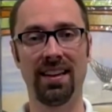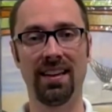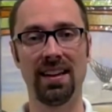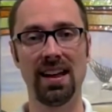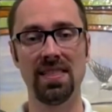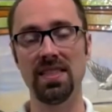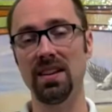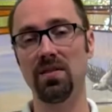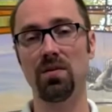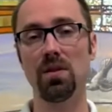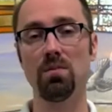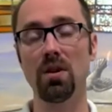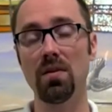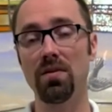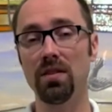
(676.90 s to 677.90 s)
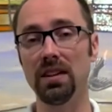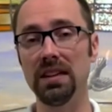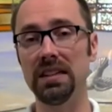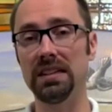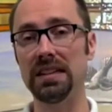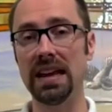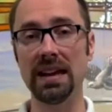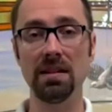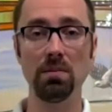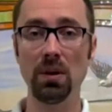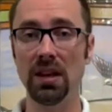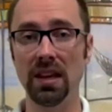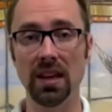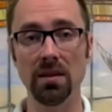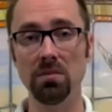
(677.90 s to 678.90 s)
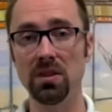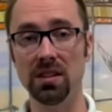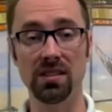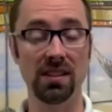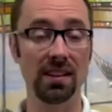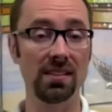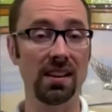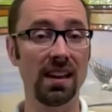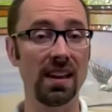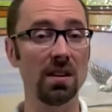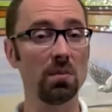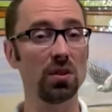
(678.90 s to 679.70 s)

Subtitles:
And then from roughly 10 p.m. to 6 a.m.